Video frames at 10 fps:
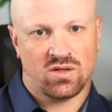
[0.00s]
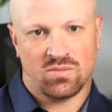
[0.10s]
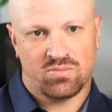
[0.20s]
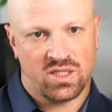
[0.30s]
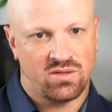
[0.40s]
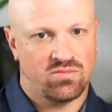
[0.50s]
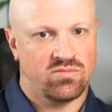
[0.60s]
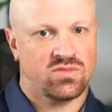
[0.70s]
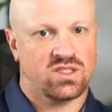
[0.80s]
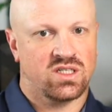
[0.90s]
beat
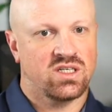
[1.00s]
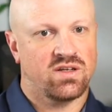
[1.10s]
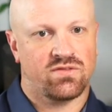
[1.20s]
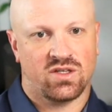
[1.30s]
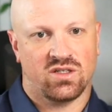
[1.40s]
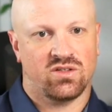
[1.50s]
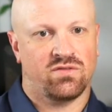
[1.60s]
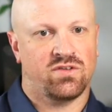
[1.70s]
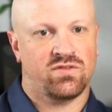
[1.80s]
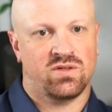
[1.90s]
significantly,
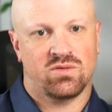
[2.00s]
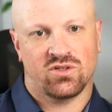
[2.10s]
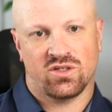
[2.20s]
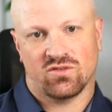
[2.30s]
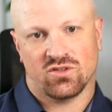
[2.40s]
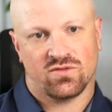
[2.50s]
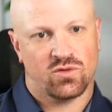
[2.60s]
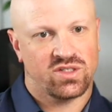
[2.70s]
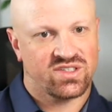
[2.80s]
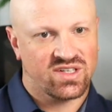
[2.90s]
50 billion versus
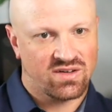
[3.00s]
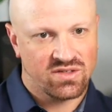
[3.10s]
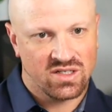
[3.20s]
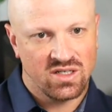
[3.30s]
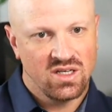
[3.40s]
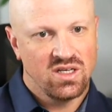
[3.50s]
47.